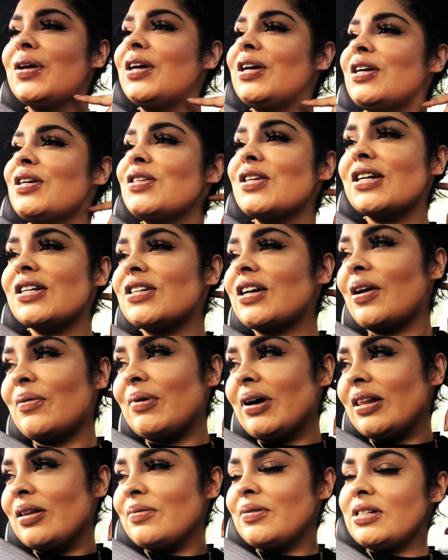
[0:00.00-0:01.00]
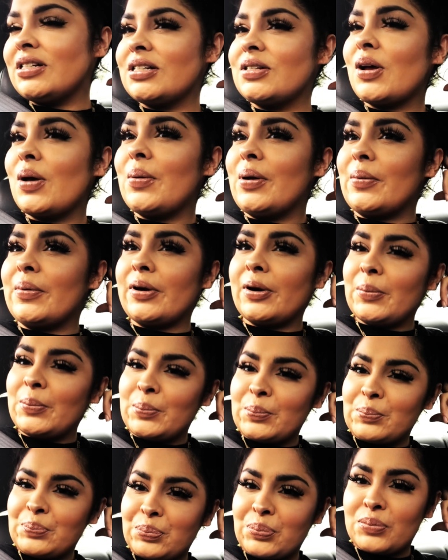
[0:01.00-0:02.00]
He's like trying to buy that bitch's toilet paper.
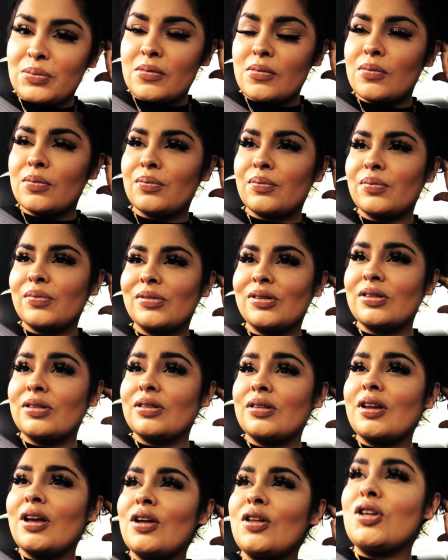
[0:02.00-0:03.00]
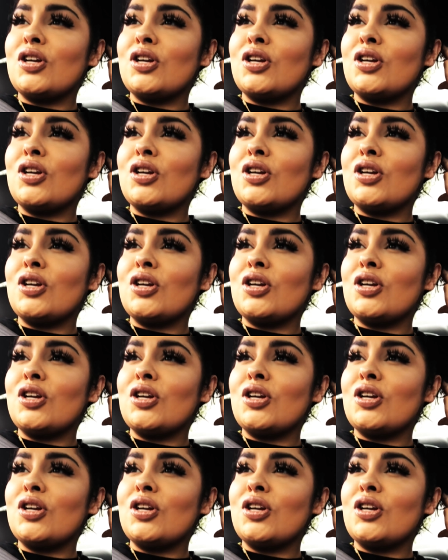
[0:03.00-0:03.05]
Yeah,